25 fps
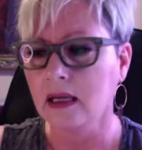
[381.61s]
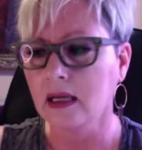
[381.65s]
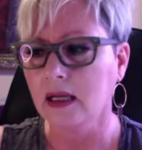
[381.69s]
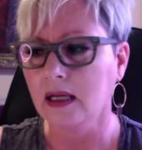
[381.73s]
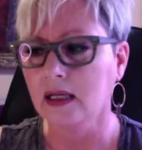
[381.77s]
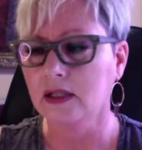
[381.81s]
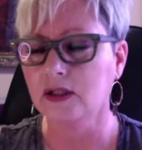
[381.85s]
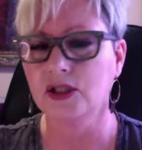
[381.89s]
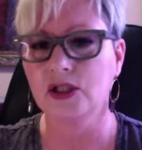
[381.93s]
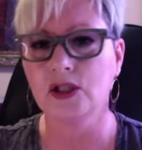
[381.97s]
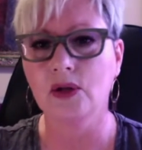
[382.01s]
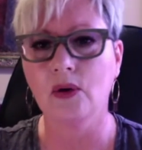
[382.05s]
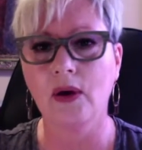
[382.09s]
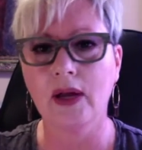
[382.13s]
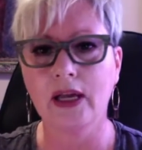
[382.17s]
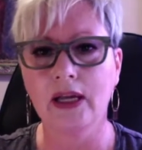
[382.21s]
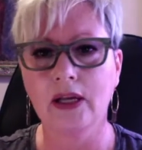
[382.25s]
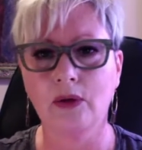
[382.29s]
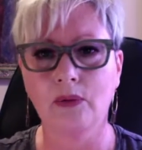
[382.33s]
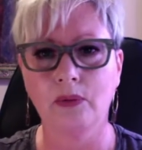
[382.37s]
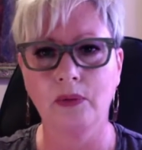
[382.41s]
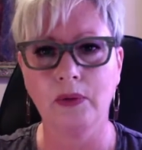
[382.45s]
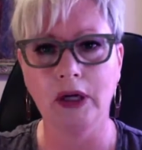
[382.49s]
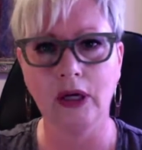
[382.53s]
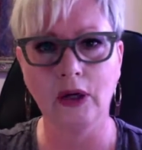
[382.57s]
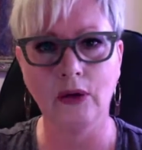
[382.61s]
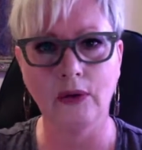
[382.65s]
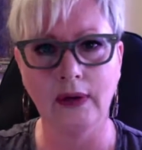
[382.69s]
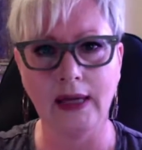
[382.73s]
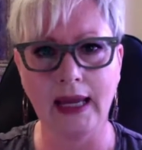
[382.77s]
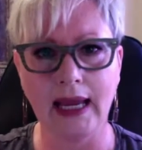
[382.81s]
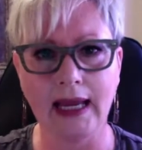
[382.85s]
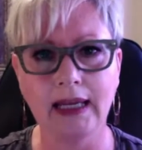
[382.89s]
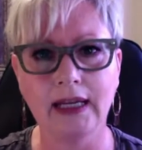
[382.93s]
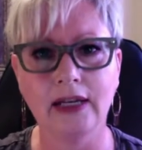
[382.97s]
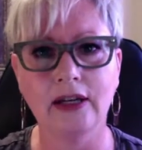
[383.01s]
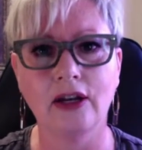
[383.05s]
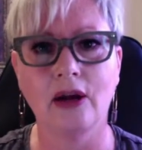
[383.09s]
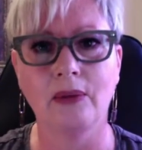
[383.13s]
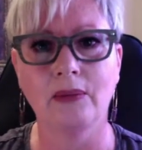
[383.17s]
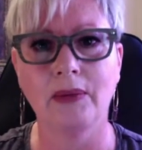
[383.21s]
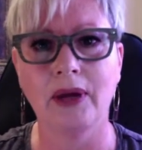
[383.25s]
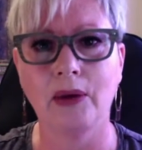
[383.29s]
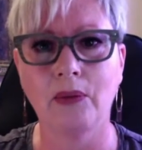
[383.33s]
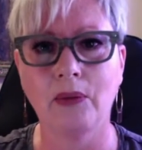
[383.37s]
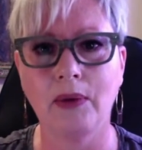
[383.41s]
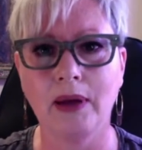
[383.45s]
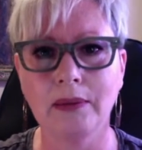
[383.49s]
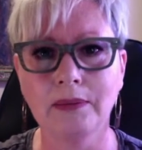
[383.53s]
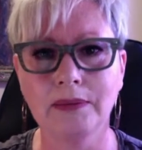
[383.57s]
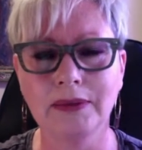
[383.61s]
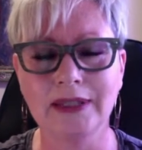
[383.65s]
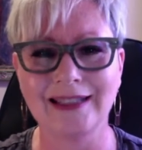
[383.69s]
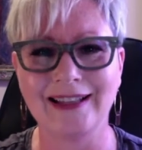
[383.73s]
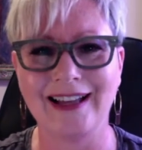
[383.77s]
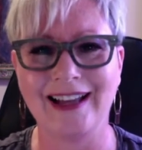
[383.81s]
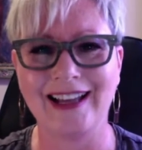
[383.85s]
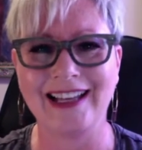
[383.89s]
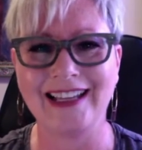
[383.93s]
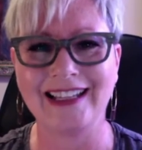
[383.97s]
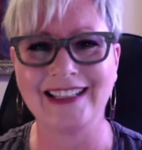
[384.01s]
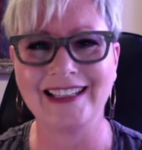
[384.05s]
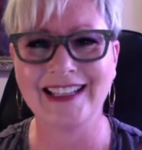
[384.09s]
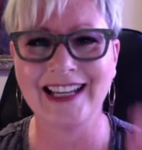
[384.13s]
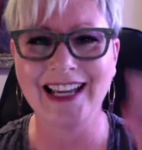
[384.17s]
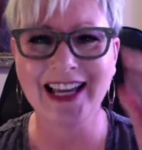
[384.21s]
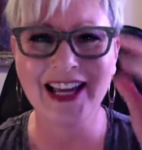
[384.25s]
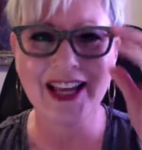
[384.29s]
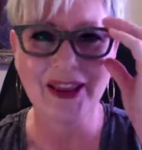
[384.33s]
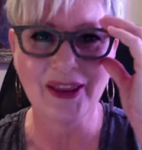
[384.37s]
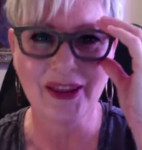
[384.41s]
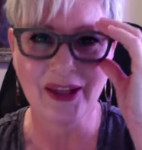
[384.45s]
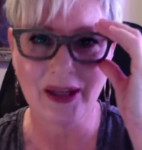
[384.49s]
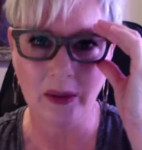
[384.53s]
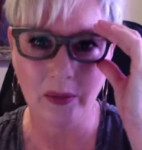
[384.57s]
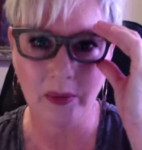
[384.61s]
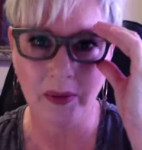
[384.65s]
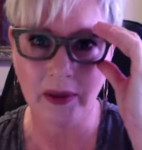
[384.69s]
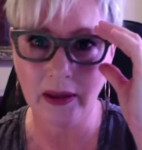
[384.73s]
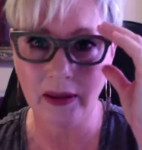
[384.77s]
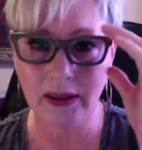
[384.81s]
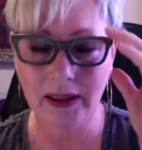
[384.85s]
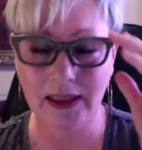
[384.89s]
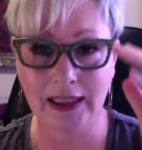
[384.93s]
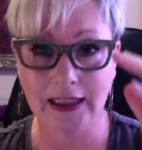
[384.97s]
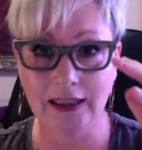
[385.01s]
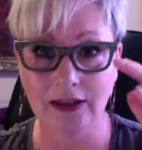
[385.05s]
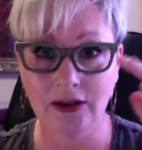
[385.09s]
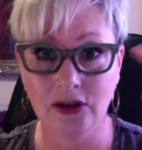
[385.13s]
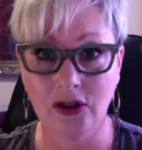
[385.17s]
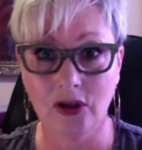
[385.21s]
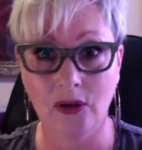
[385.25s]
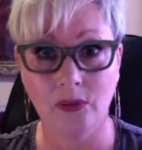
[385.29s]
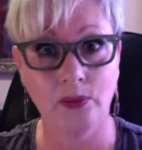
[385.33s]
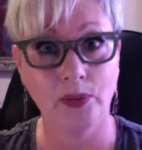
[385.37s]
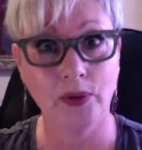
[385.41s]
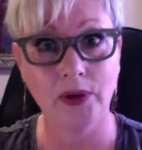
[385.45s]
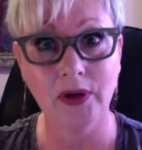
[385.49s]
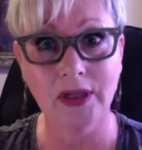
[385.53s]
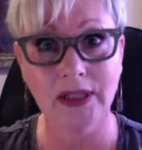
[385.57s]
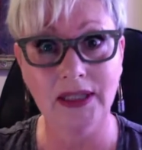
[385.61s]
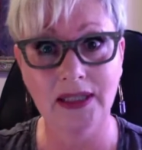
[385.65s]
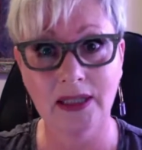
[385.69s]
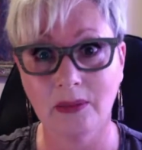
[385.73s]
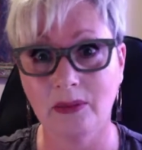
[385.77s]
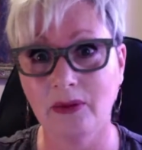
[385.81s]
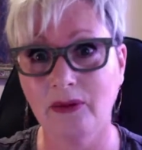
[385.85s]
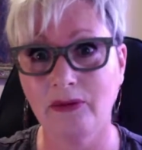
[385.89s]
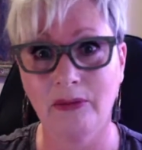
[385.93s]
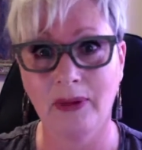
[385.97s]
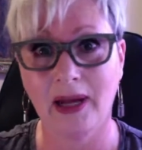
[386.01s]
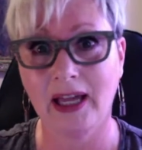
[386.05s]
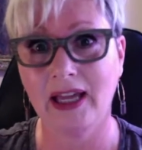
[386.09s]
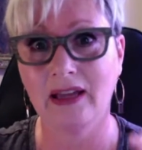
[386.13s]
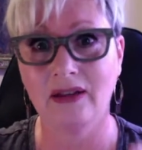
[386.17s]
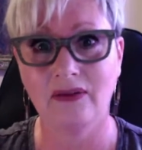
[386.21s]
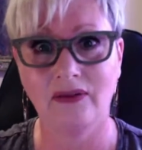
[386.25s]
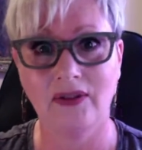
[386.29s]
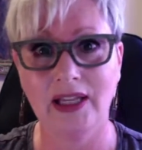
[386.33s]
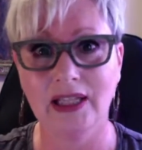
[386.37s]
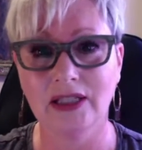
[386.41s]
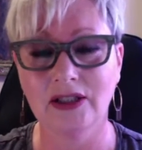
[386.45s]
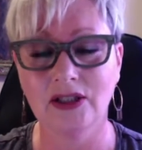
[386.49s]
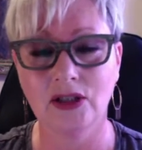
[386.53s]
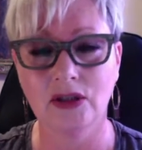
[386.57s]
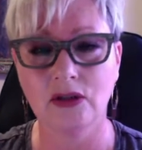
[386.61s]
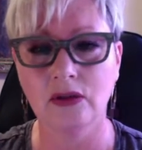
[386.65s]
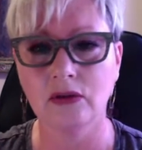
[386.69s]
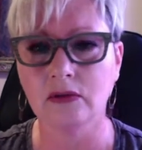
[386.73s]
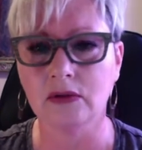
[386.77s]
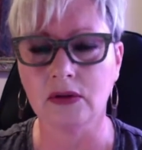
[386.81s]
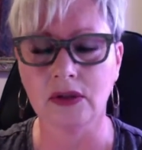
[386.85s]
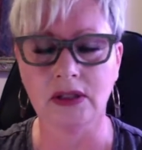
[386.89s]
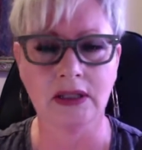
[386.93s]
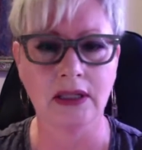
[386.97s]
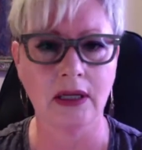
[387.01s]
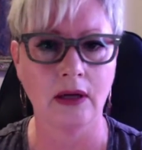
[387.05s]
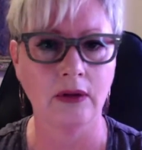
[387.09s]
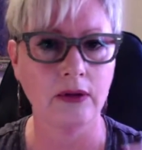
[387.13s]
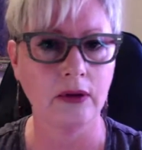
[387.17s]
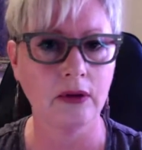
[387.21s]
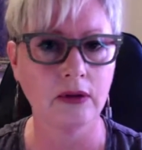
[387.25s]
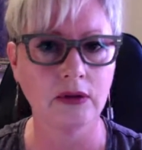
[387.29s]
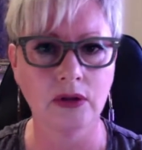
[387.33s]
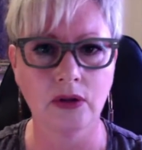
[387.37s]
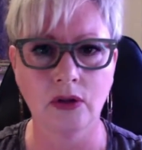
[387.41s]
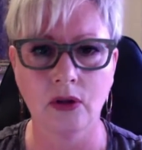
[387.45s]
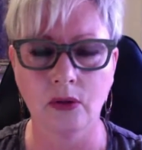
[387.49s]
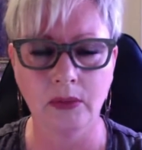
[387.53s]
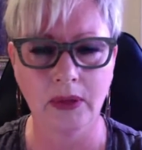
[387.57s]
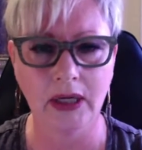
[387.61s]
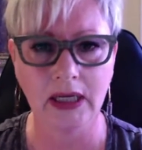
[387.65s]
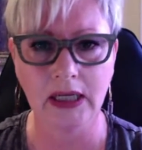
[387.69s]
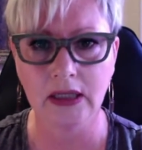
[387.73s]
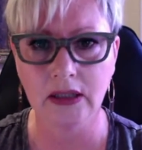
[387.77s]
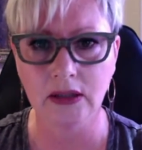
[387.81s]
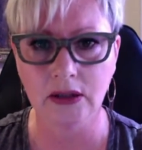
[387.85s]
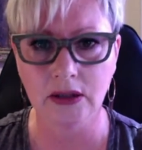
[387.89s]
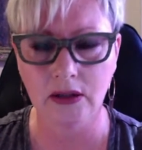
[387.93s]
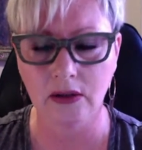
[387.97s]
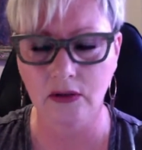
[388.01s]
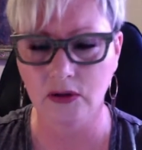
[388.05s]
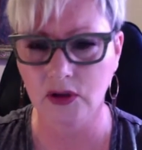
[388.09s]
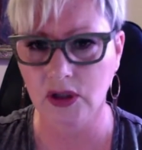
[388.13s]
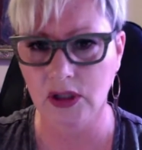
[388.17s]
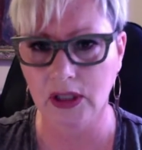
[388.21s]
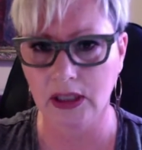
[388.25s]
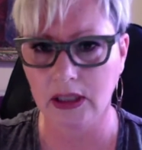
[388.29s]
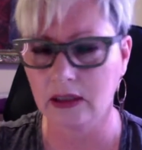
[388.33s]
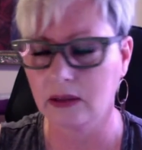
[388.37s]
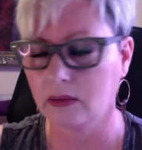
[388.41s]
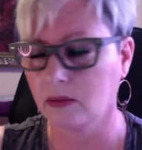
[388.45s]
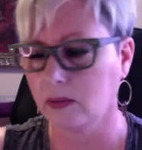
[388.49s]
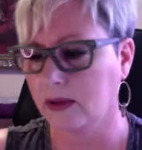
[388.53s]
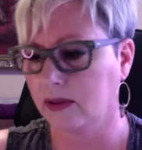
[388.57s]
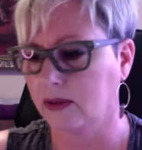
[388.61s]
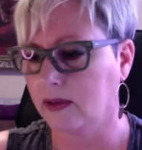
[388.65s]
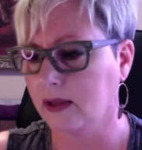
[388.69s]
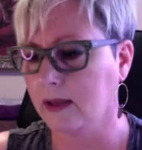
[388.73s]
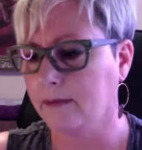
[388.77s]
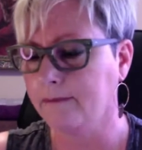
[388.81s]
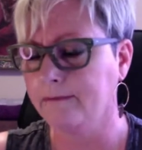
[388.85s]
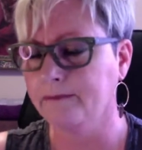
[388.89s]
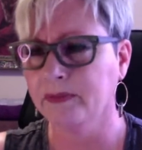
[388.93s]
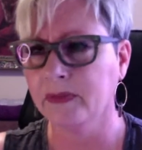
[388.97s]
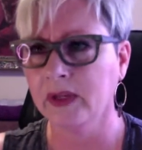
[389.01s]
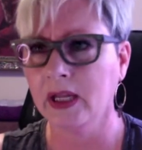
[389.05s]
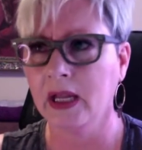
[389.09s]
And so I created on my website the ability to book some of my advanced students. Now, there's no money associated with it.